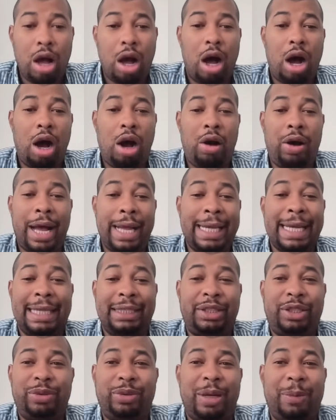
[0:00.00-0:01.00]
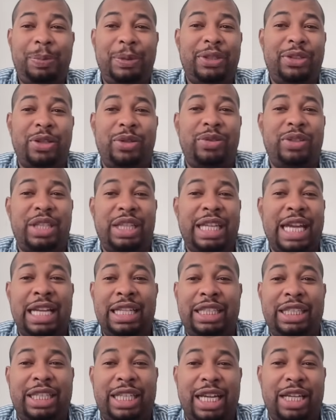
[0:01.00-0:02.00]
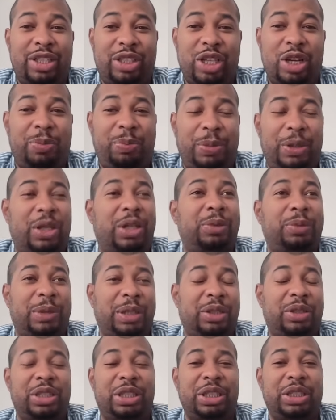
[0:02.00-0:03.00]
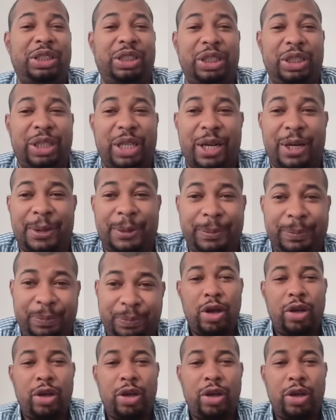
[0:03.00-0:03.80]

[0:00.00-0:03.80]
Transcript: Oh, I got 2 episodes of that to catch up on. Well, good to know.